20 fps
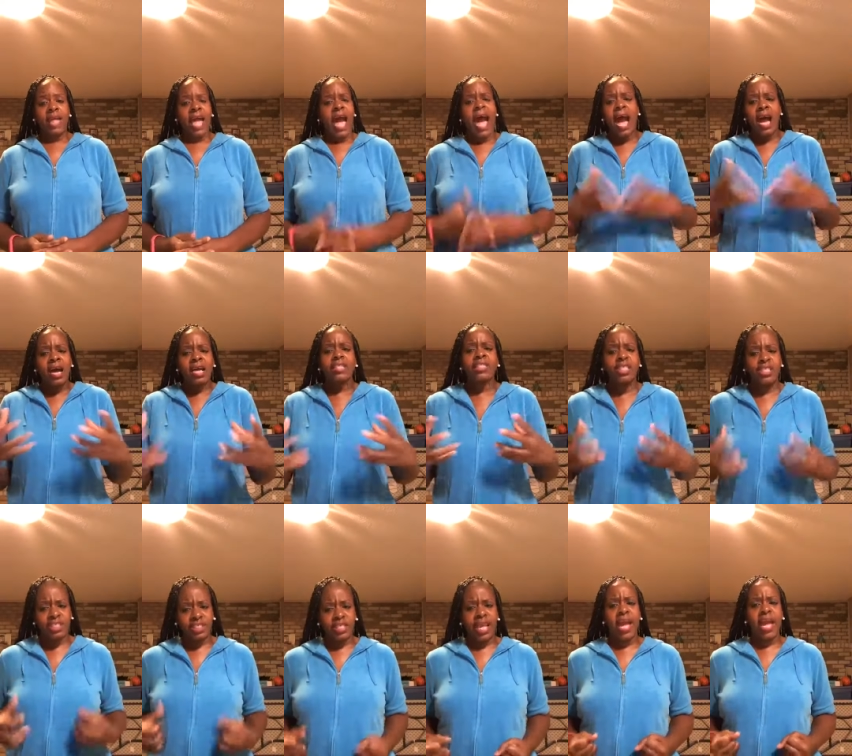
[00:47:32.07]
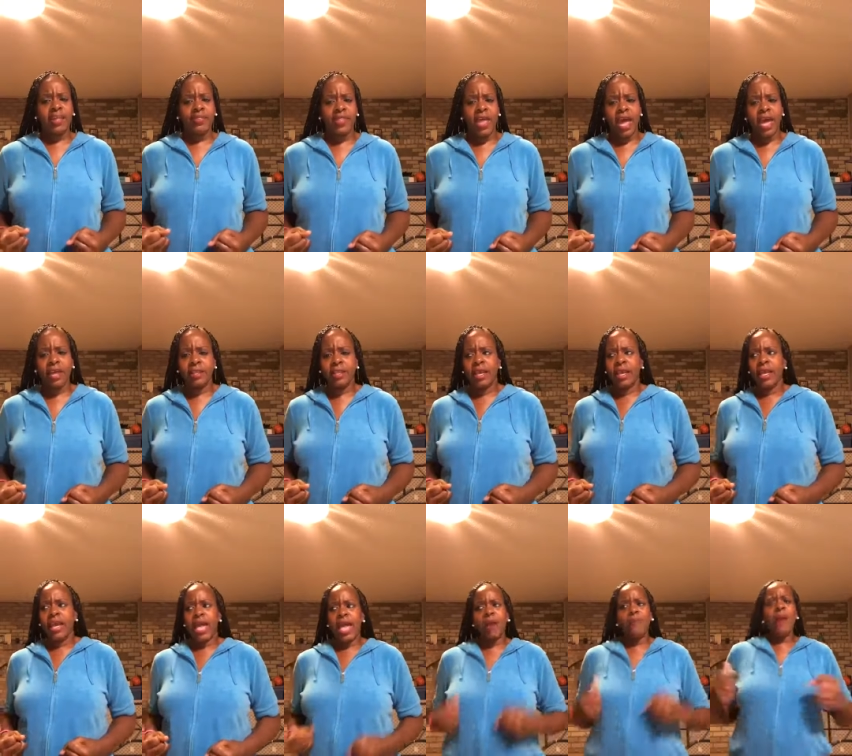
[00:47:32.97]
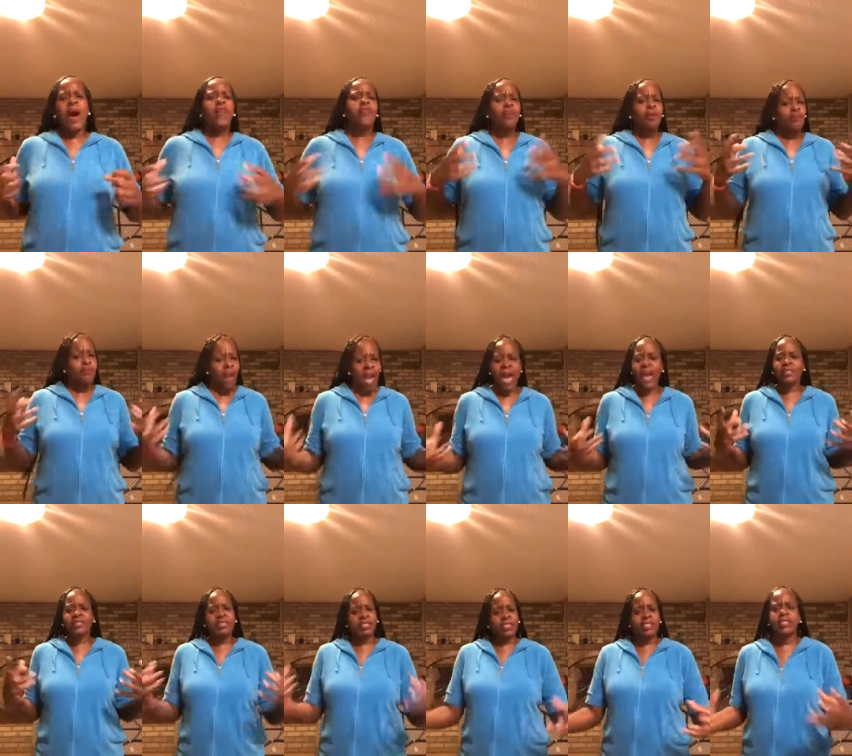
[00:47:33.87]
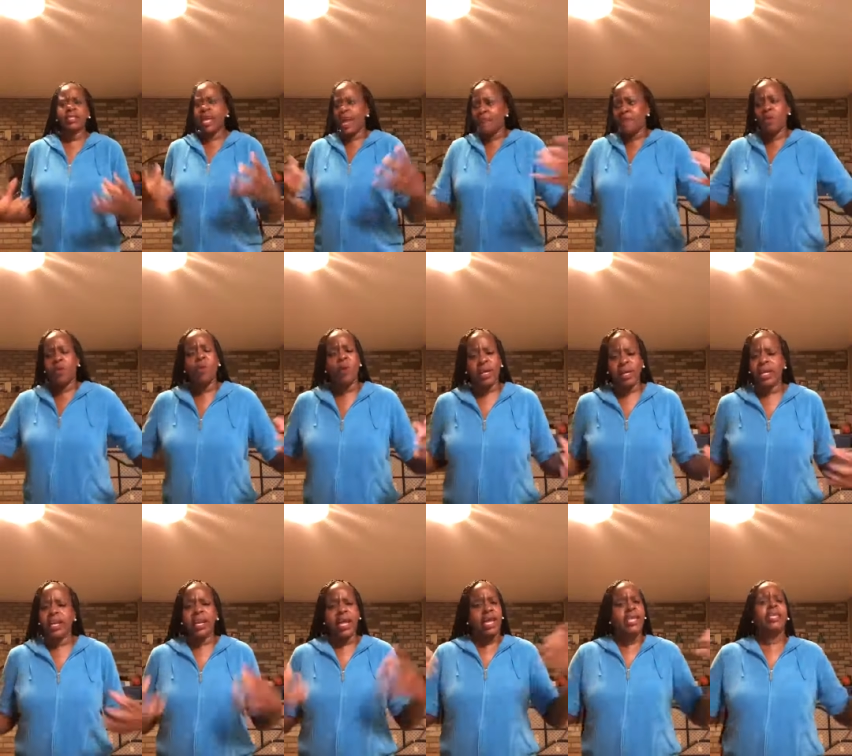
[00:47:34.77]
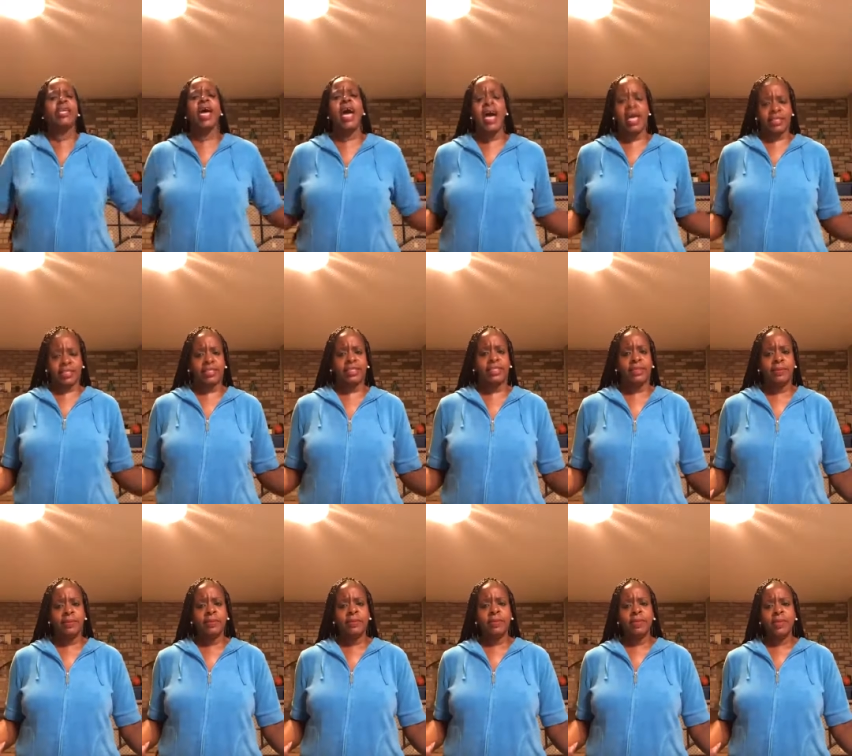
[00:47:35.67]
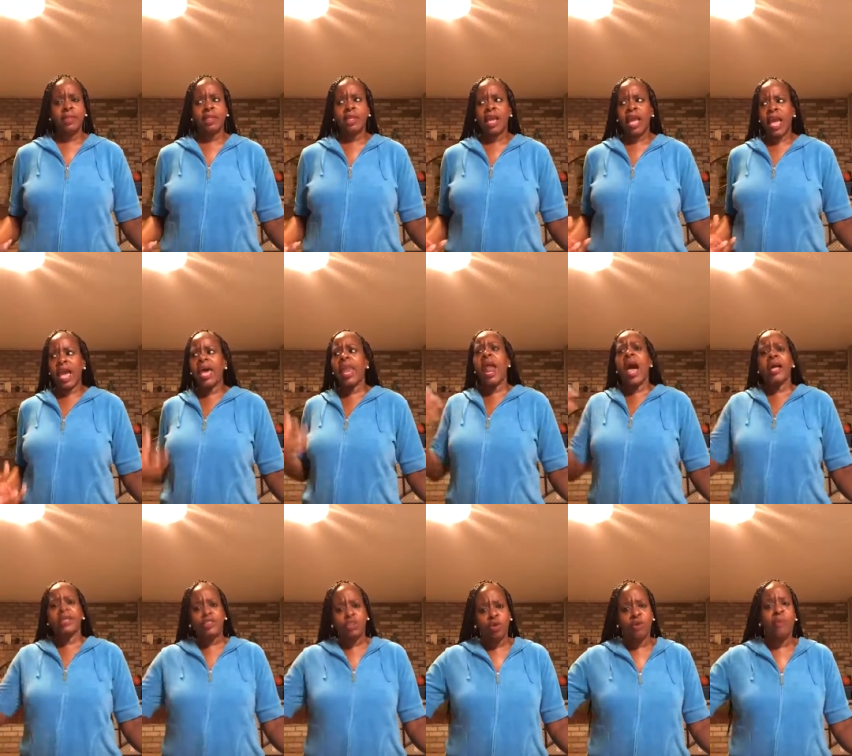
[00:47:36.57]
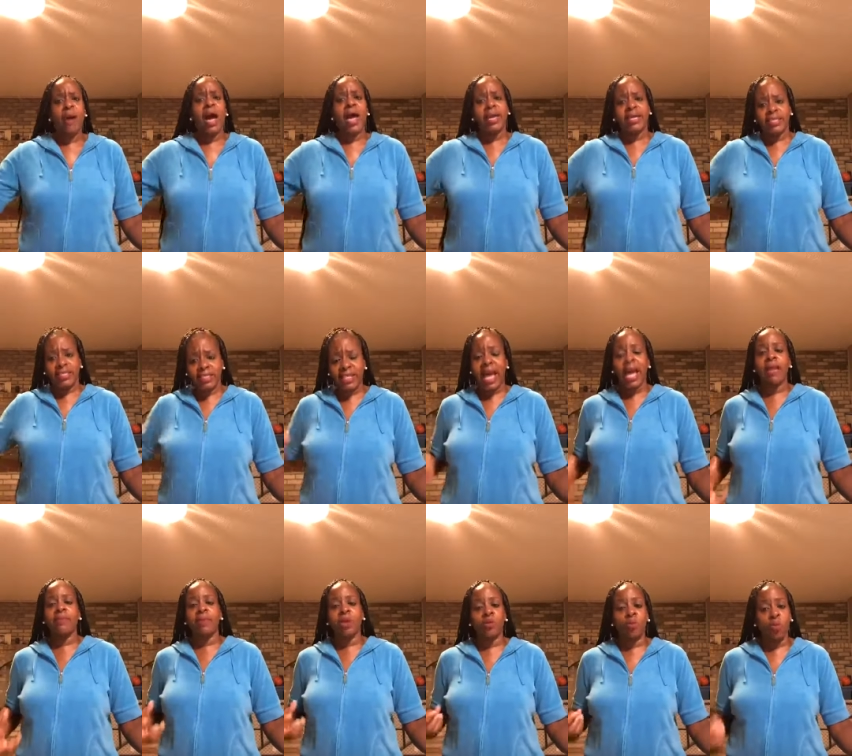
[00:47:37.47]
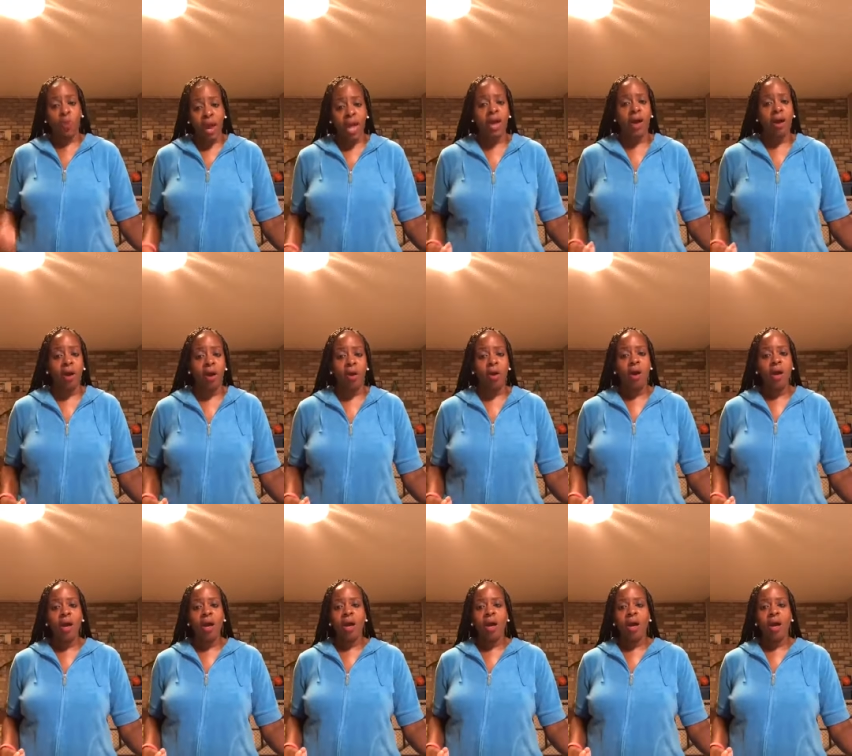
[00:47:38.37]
I understand that. Am I the pastor to everyone in there? Yes. And I do my assignment well.